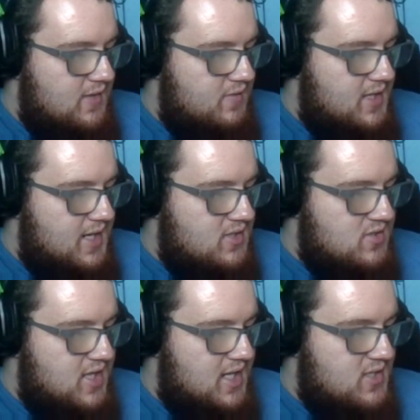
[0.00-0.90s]
the
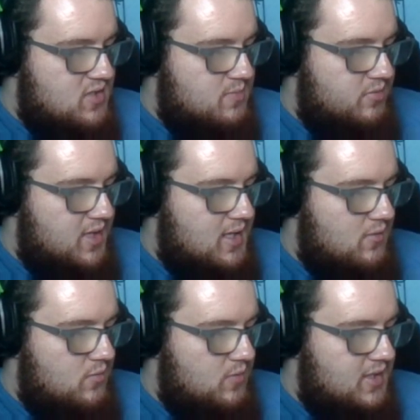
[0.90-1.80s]
next tasked
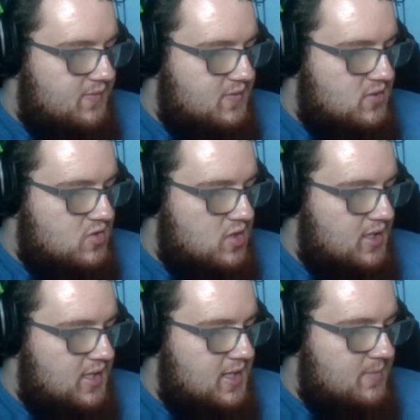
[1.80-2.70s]
player with
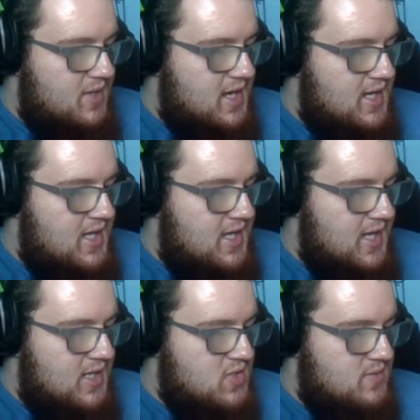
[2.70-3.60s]
starting up any
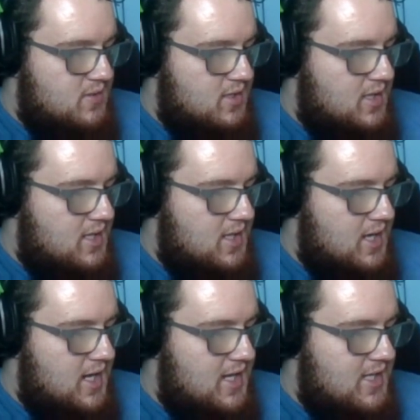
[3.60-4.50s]
ex-
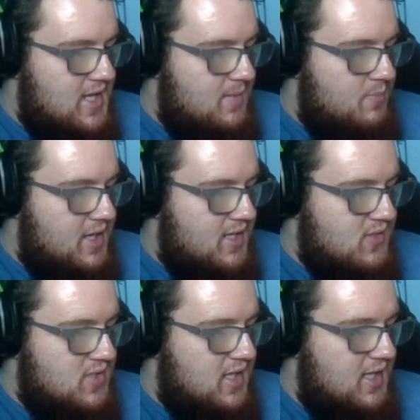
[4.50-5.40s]
any Game
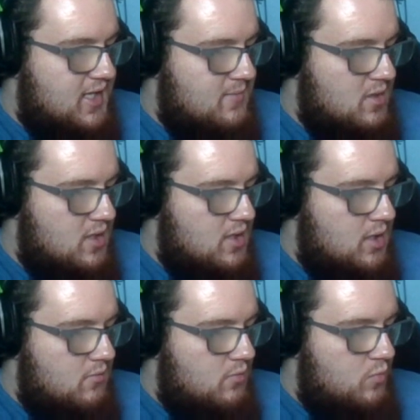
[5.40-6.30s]
Pass game
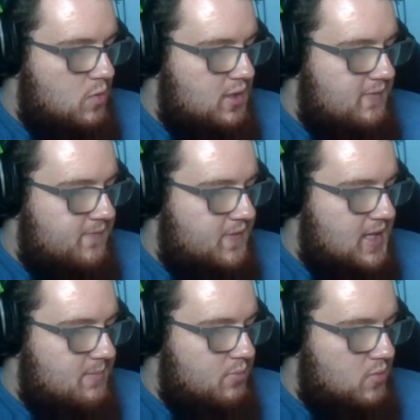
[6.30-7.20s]
rewarded
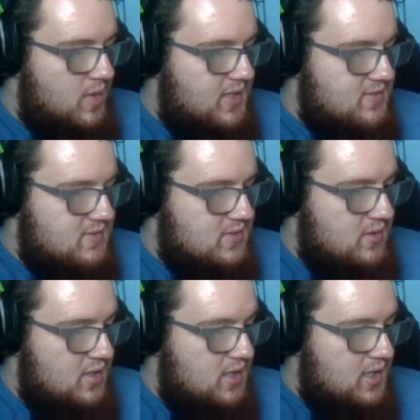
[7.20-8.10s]
five
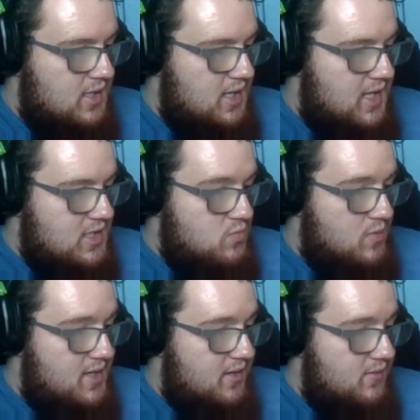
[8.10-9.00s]
points. As
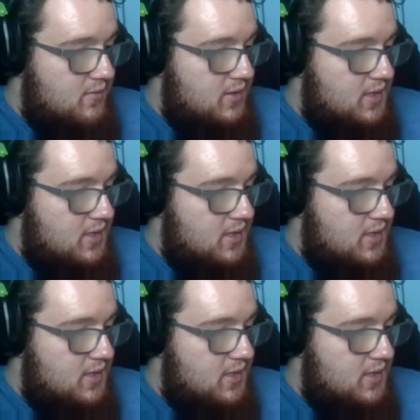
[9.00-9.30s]
well,